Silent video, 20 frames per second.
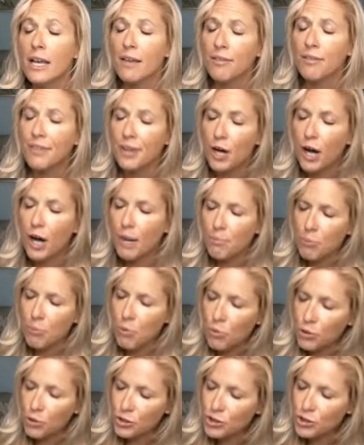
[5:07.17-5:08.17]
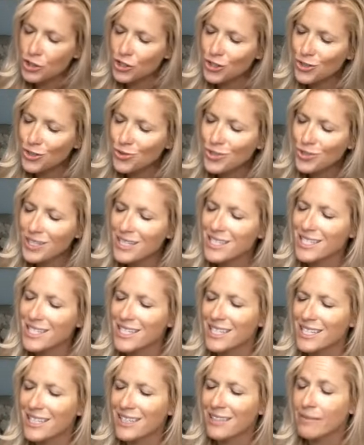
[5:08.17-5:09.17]
the
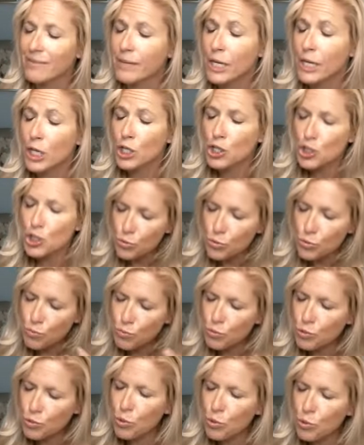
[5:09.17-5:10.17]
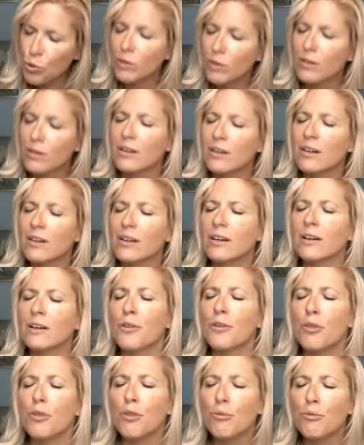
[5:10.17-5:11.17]
opportunity to pour
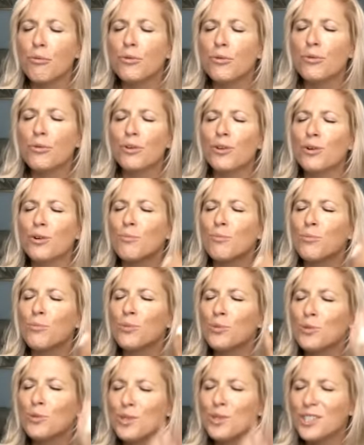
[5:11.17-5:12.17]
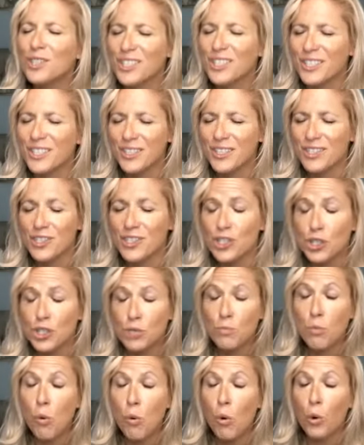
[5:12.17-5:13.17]
through your pores,
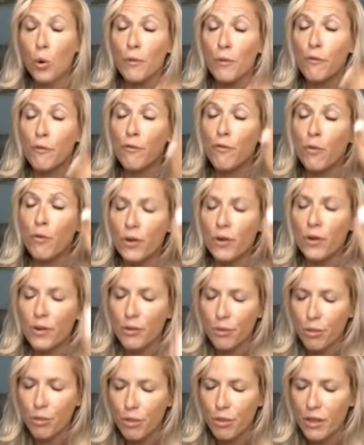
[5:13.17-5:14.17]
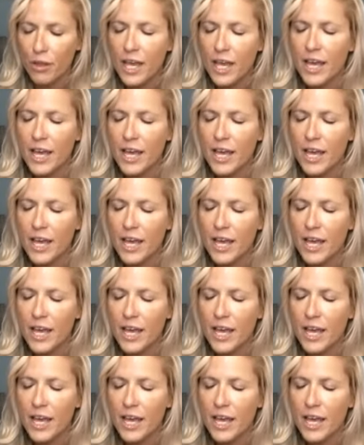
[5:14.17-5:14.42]
to pour forth